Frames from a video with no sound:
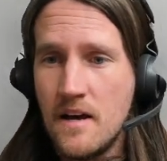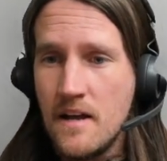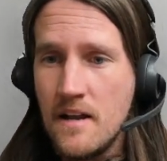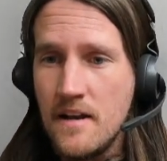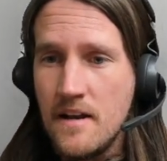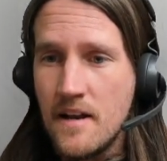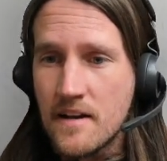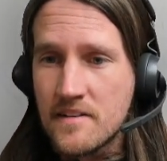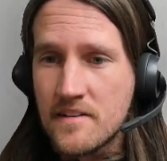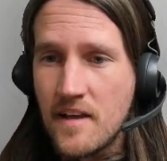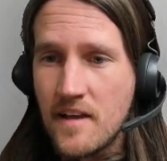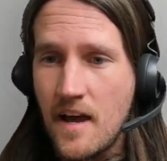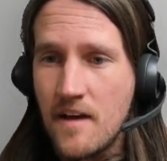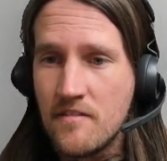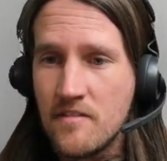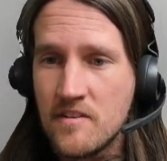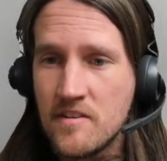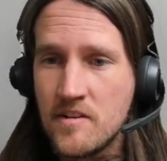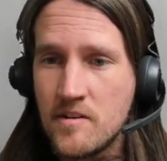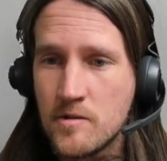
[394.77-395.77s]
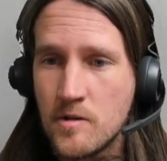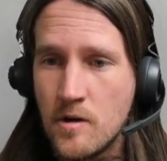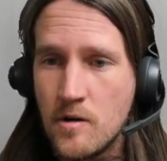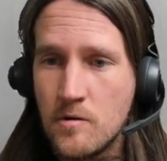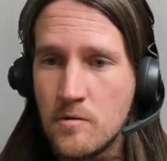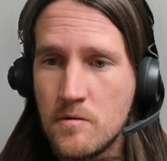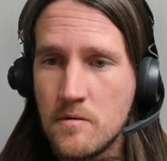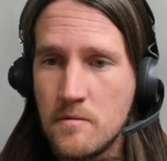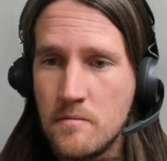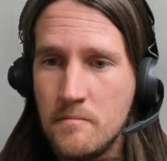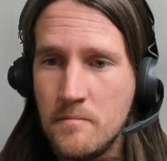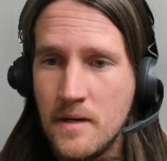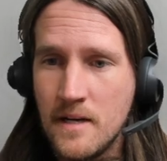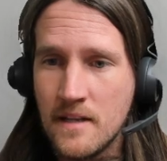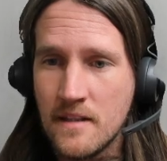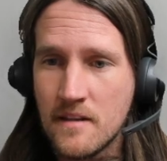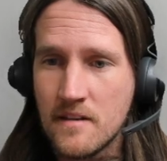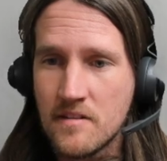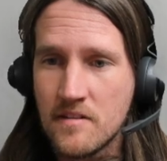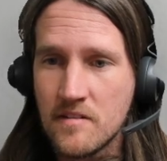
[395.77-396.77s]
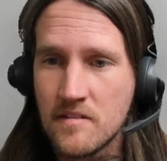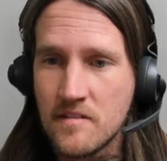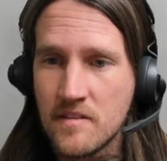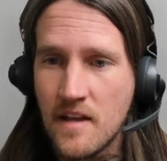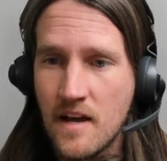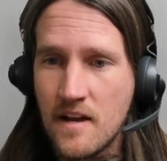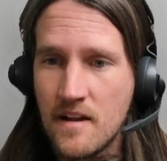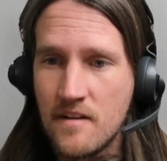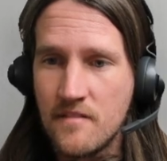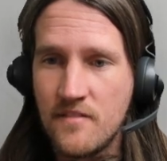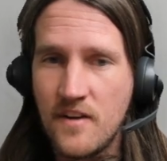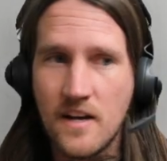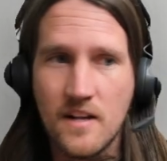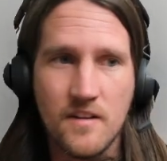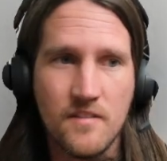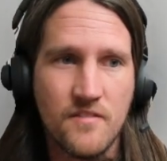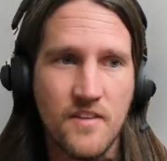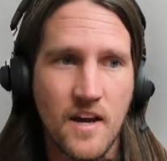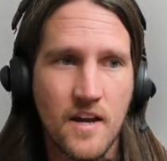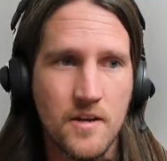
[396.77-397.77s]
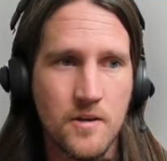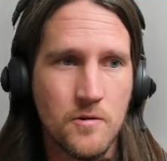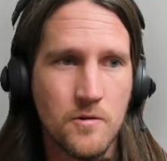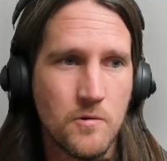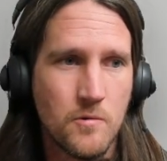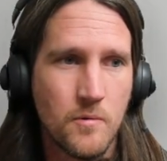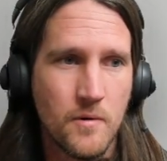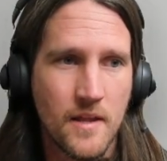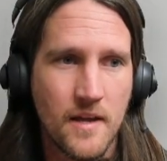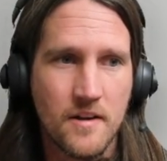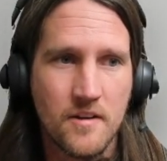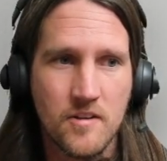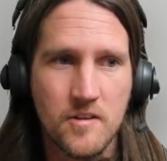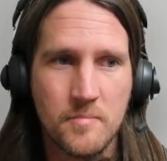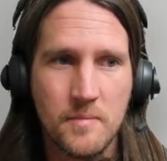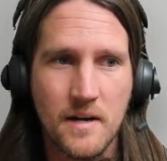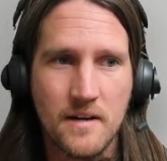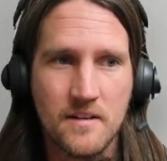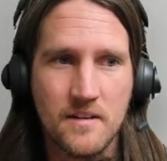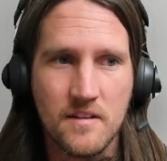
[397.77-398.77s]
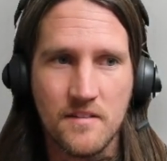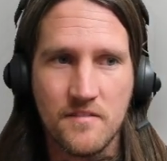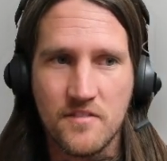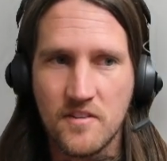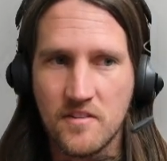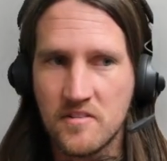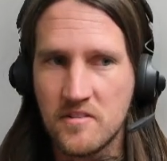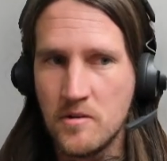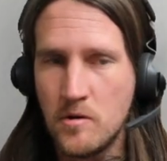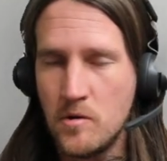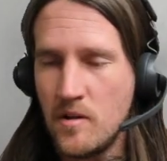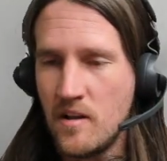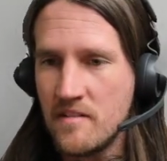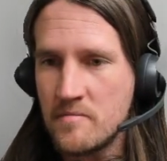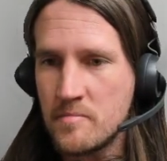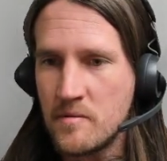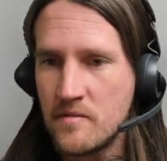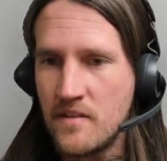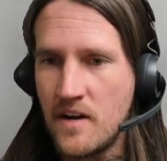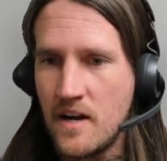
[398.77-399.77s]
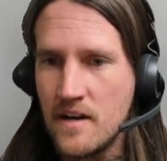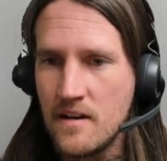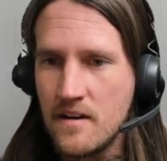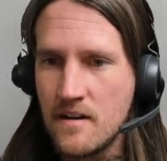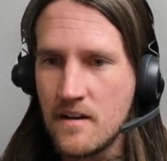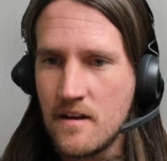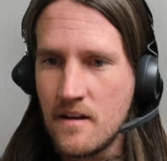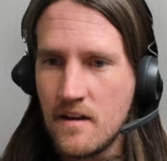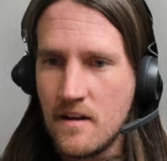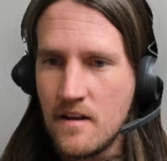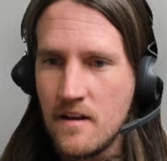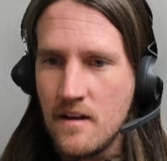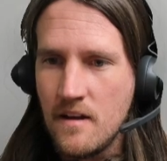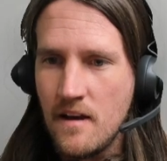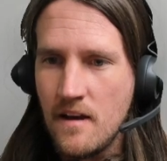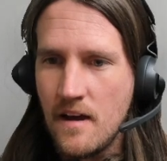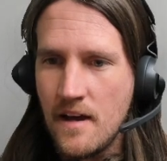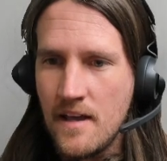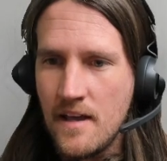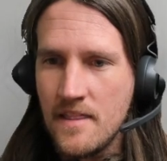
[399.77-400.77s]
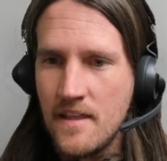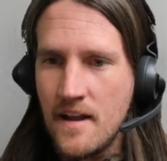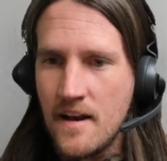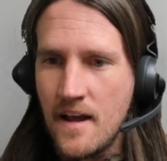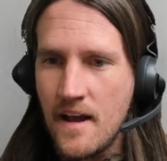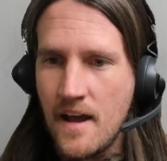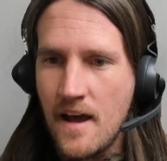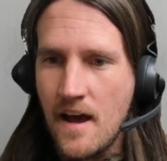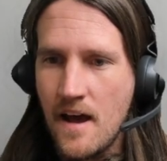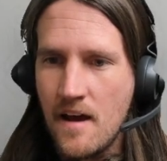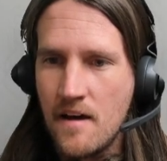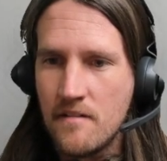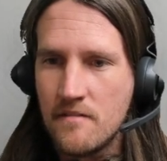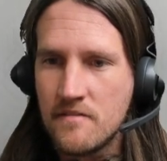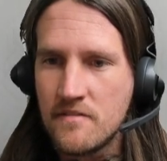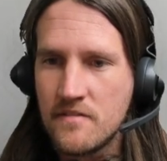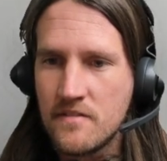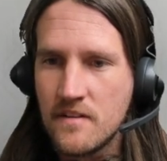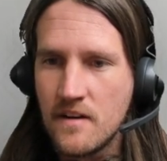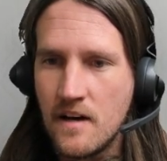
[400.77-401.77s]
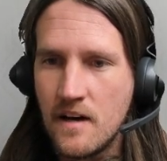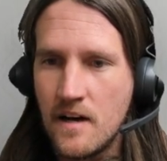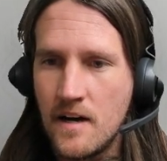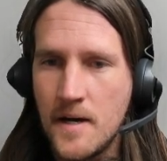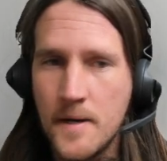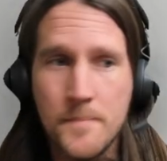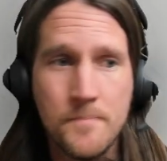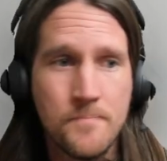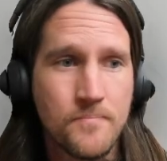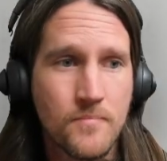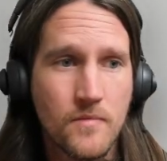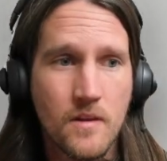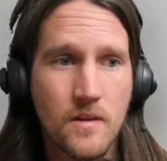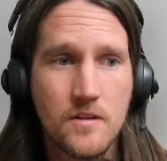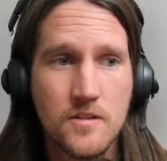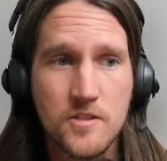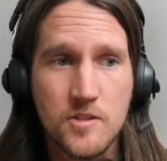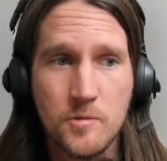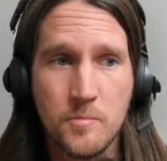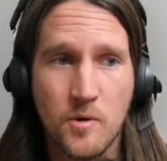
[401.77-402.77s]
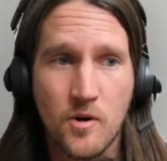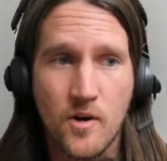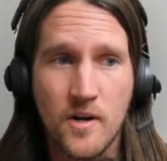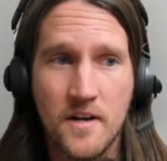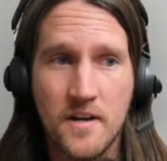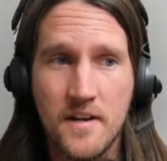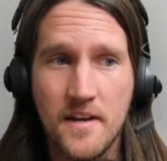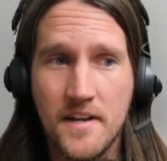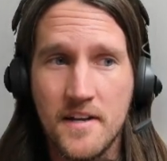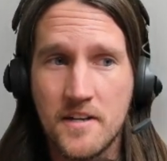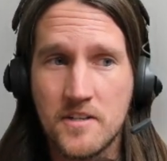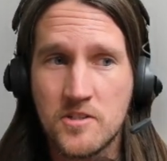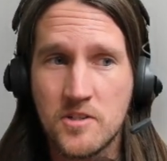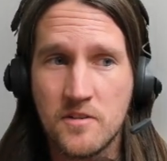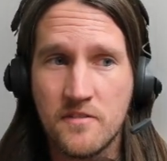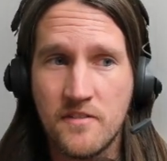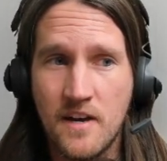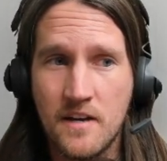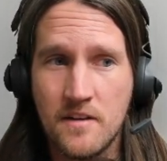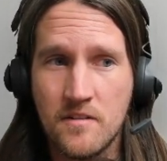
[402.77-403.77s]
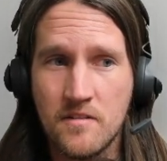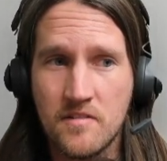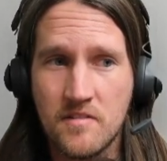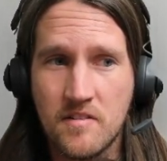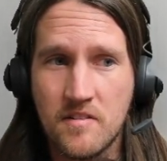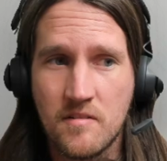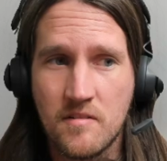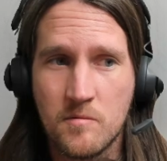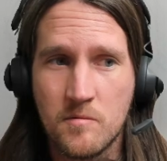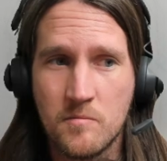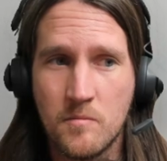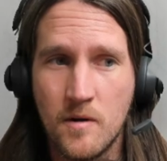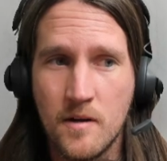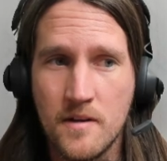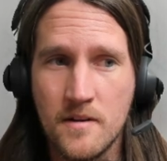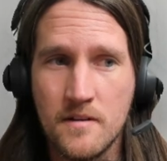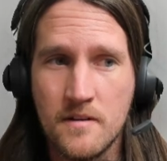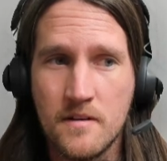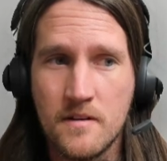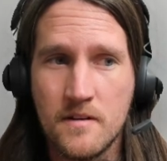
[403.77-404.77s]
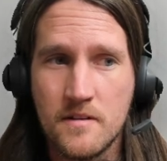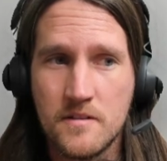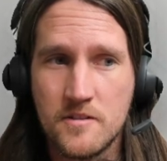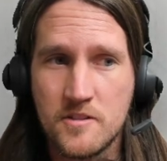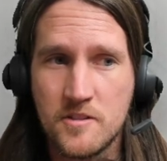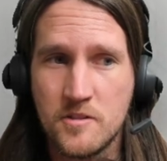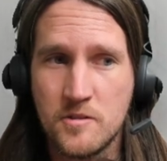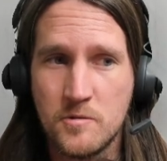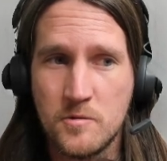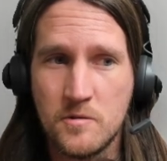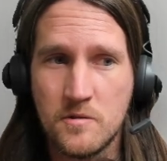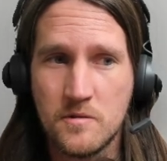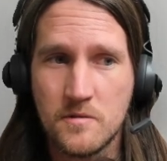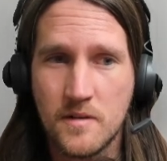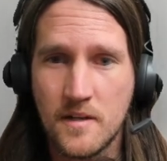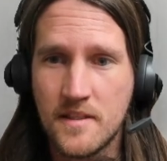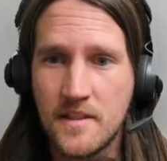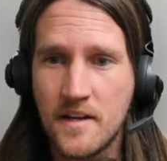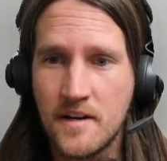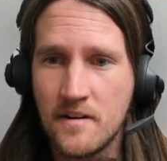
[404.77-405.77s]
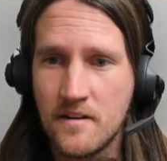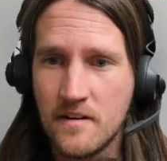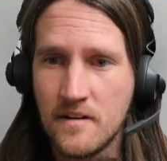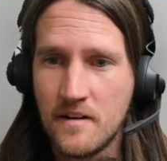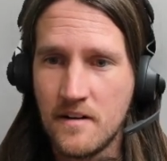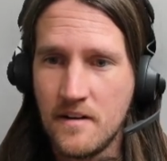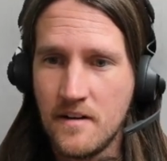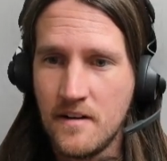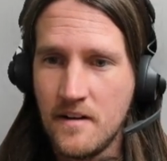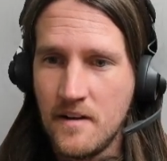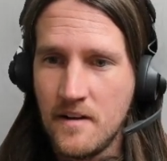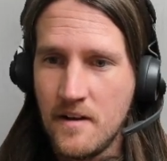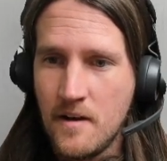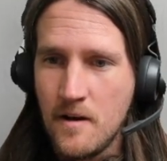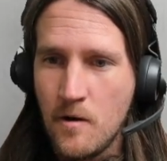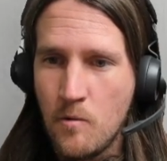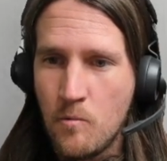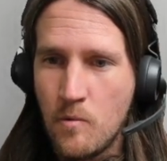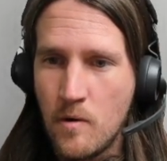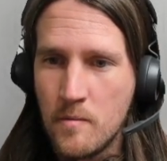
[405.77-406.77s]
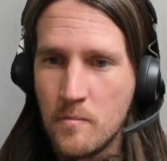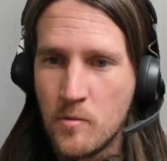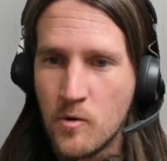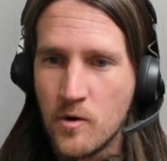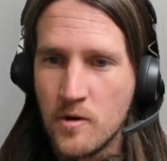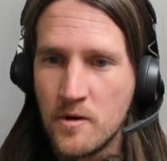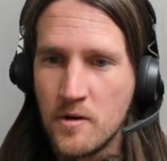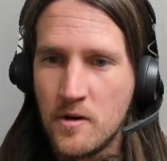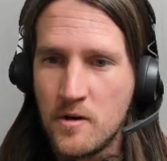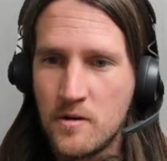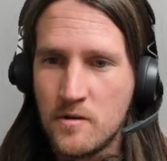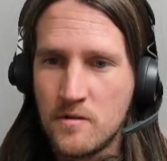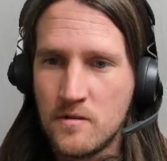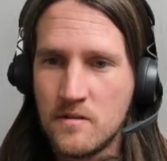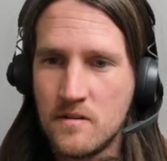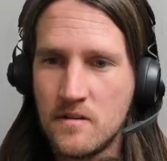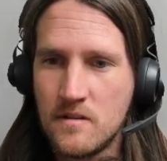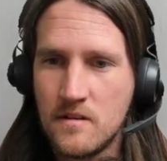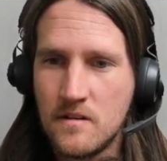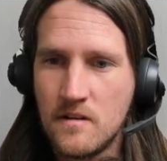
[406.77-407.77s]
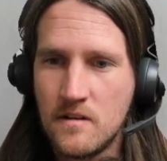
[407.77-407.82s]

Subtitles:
Next, I have 0, meaning this is not a valid value. Well, that goes back to the first null I've provided. And then I have 2 more integer values, 1, 2 right there. 1 more null